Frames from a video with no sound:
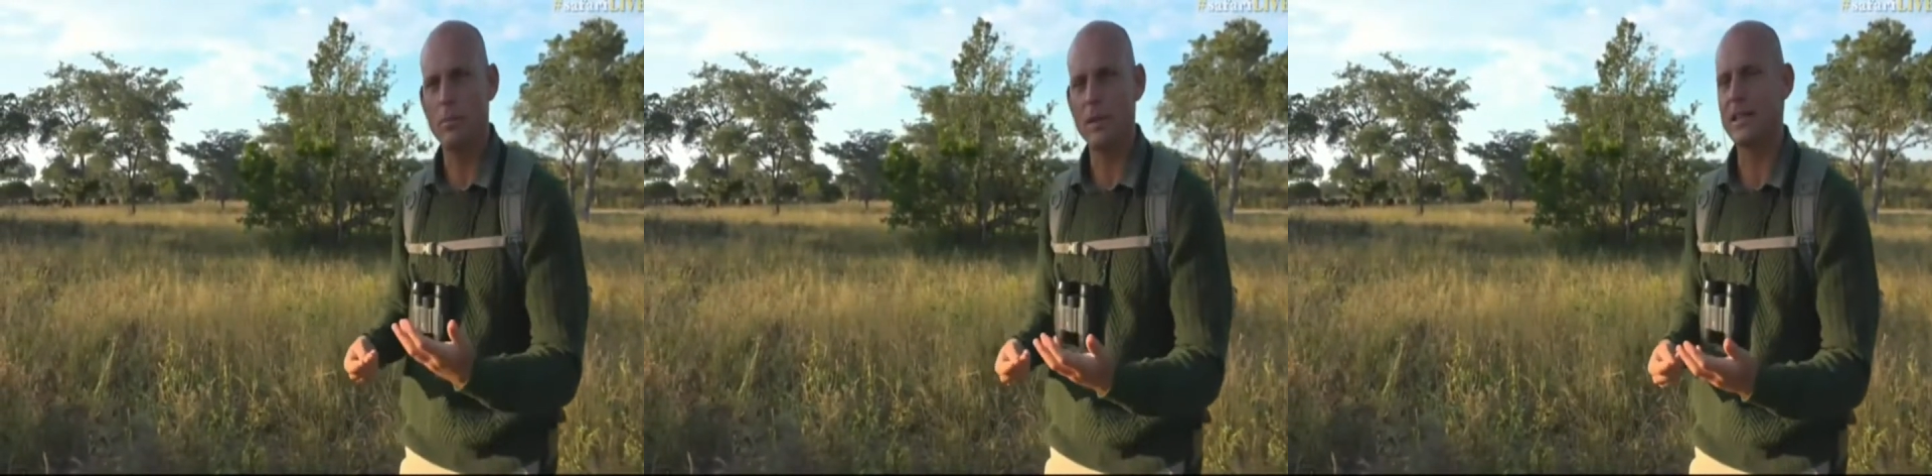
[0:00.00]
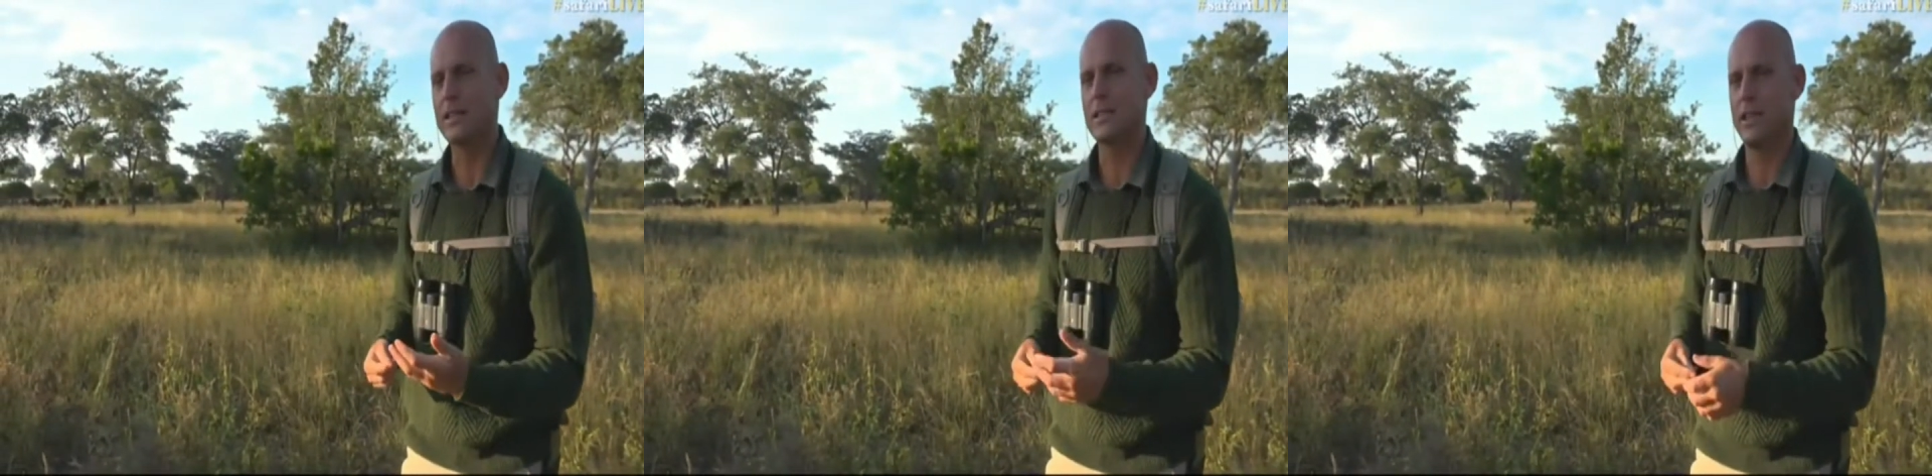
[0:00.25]

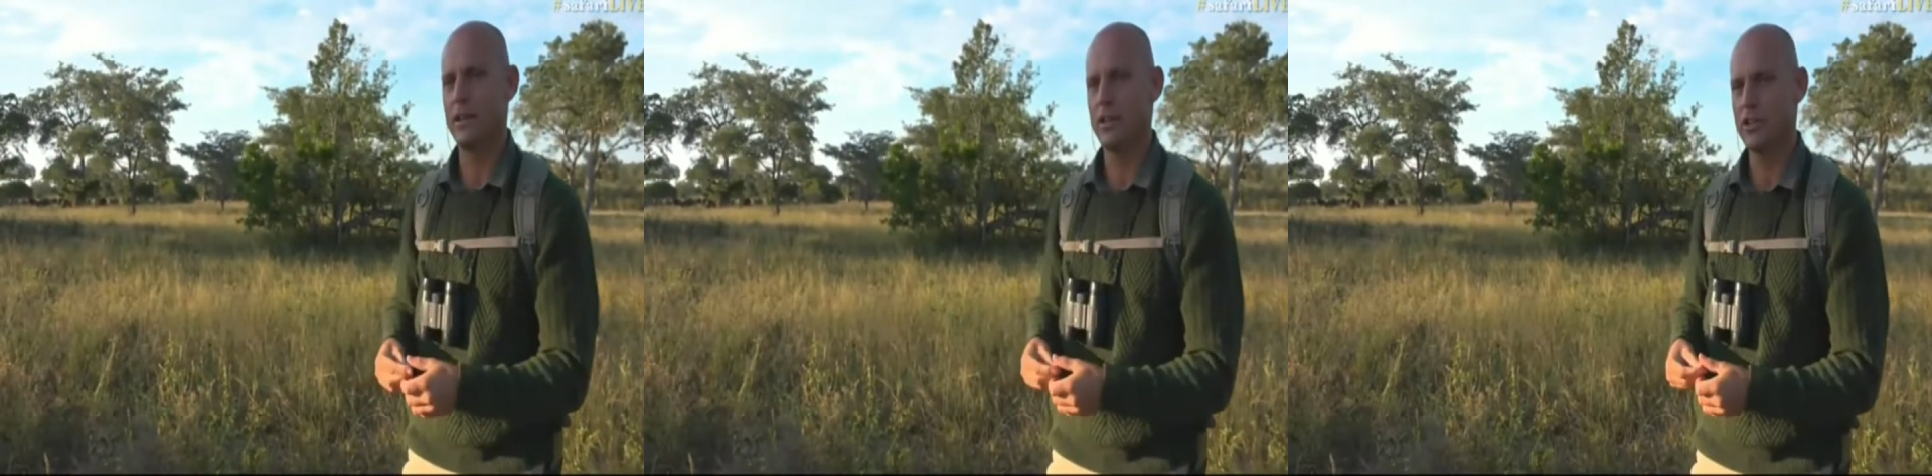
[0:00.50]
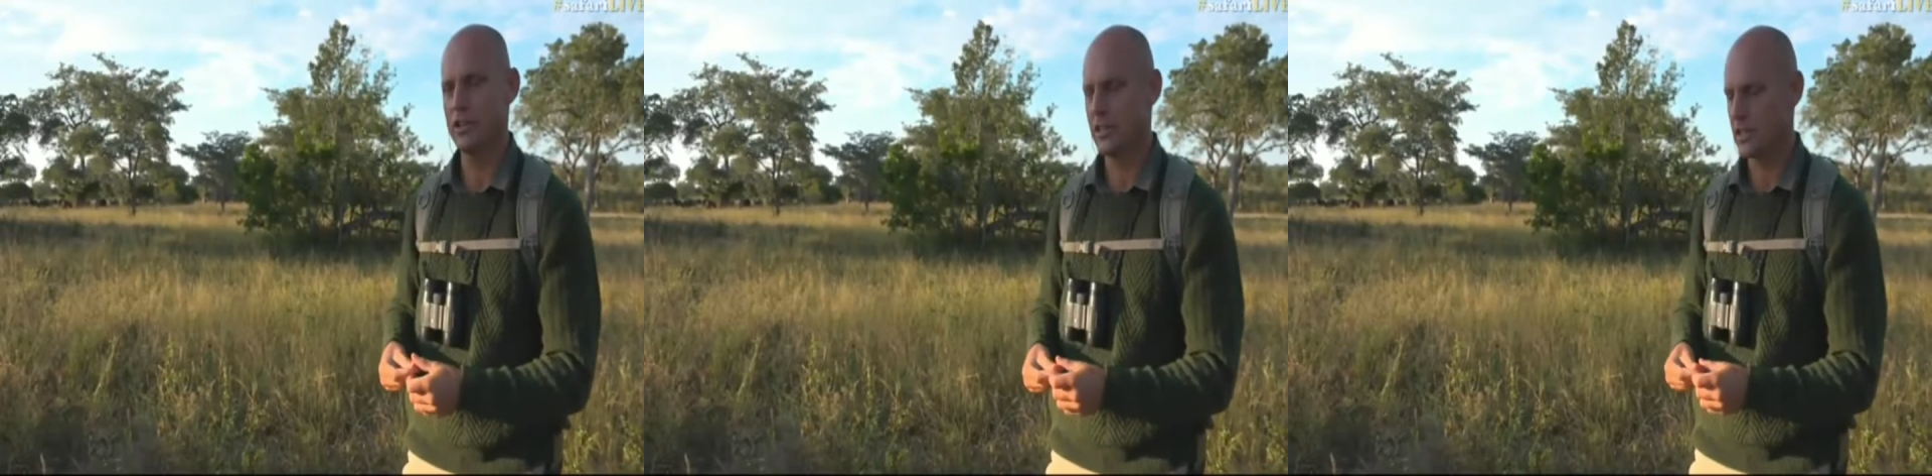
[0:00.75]
biggest
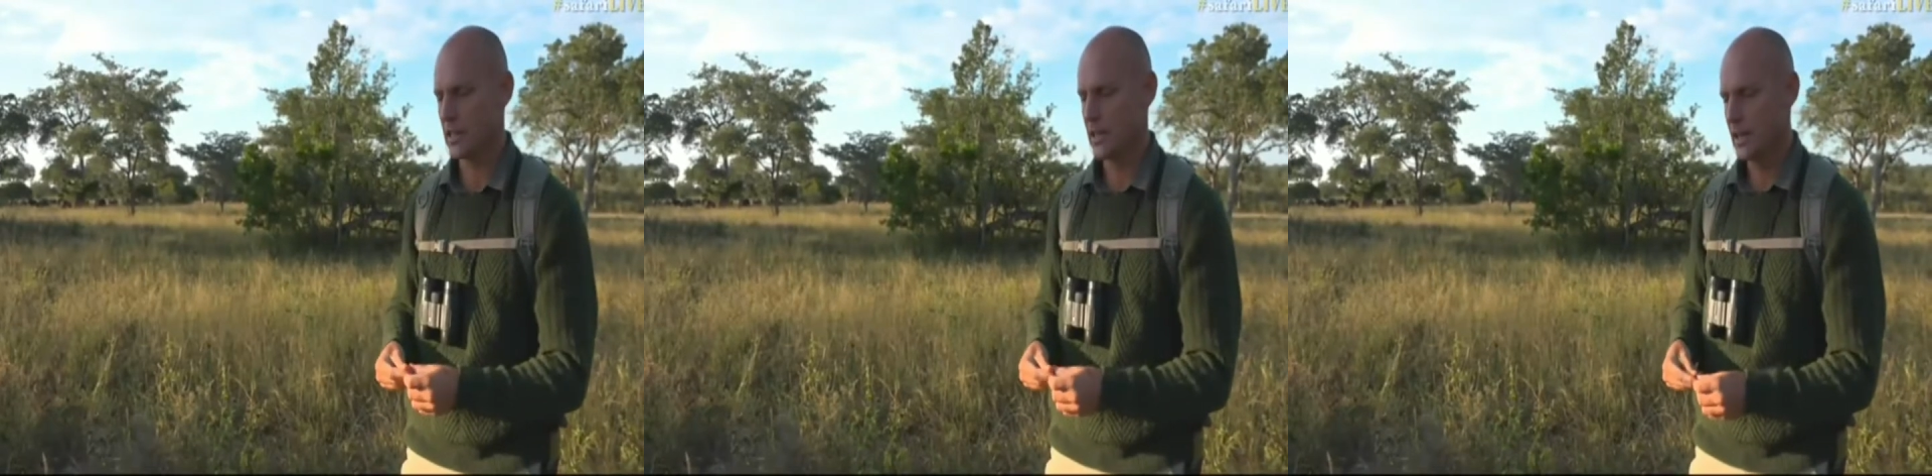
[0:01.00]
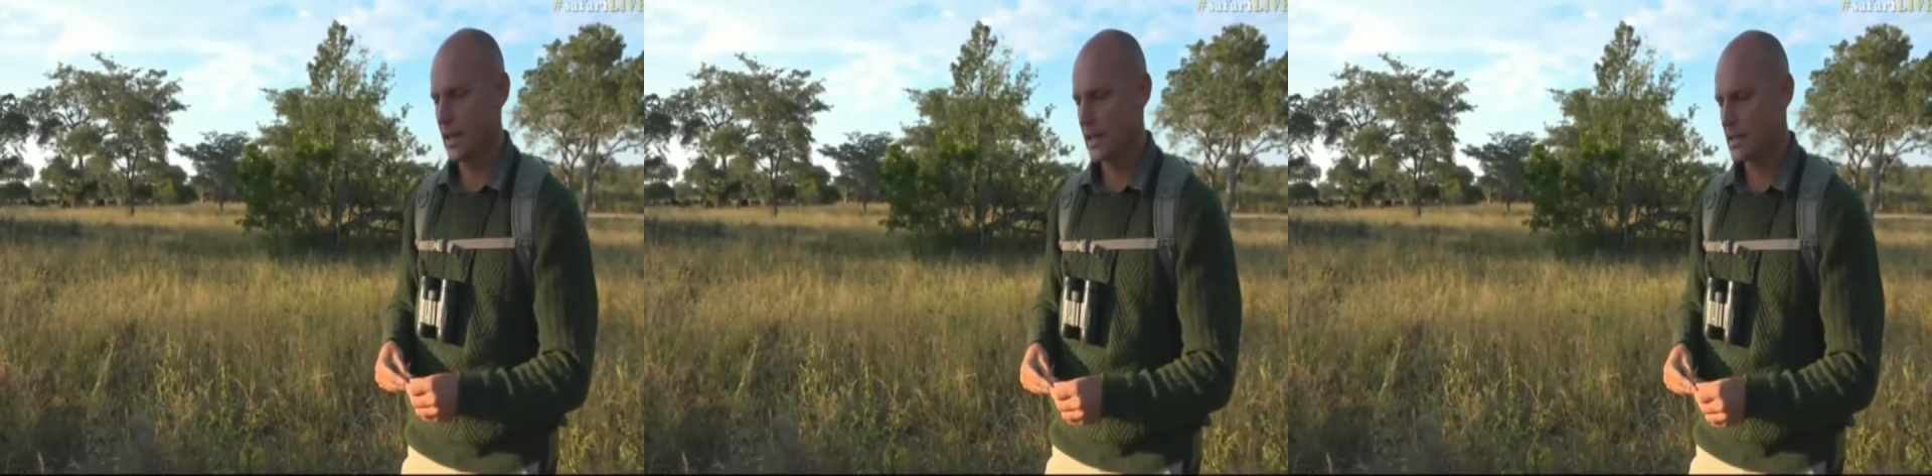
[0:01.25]
territories.
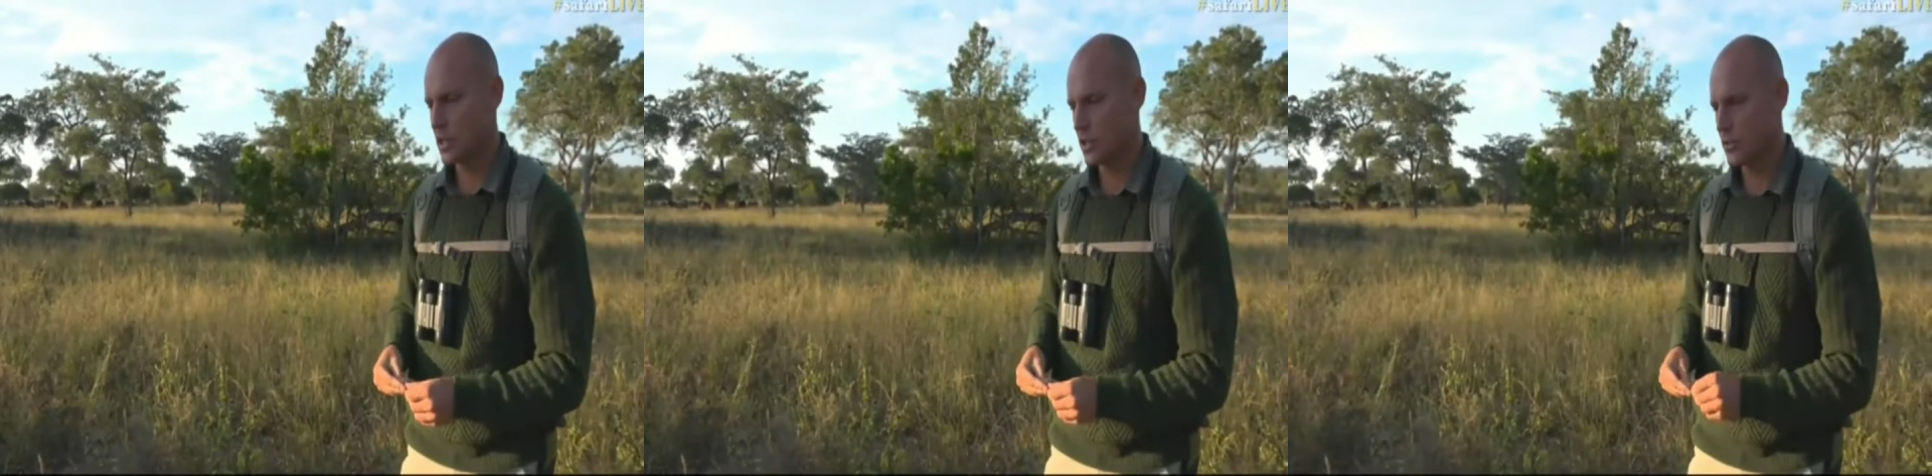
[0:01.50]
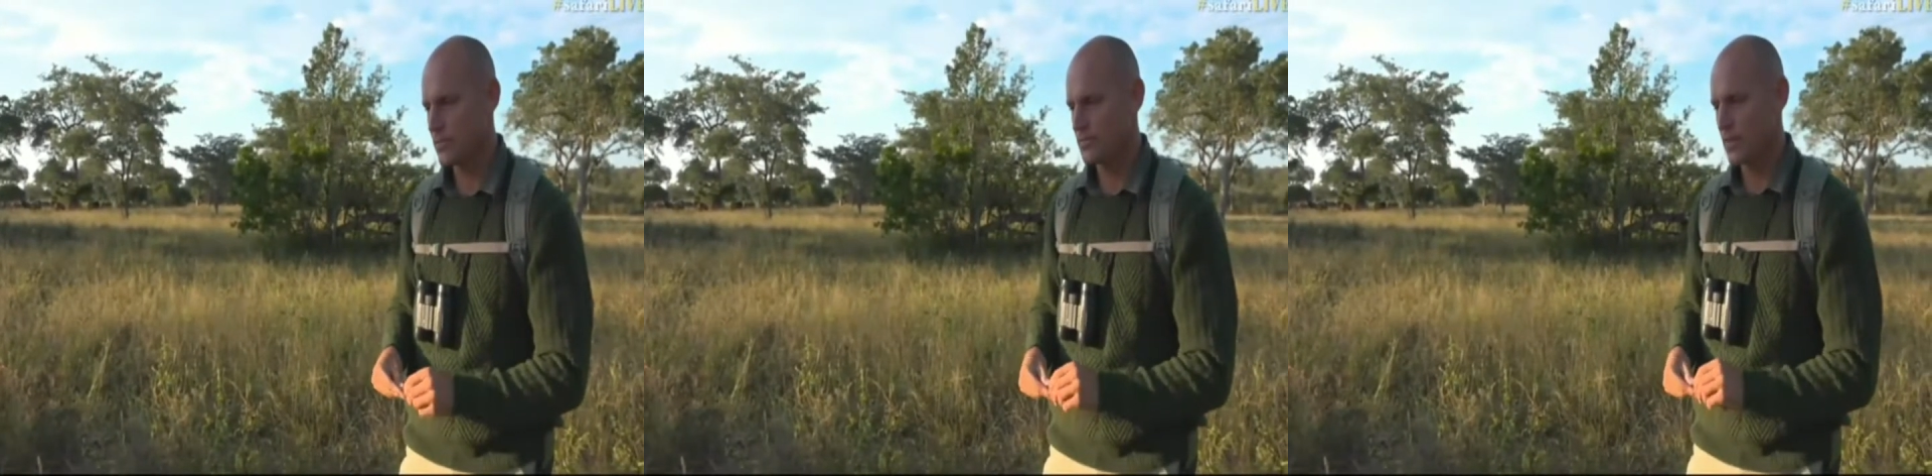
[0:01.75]
And so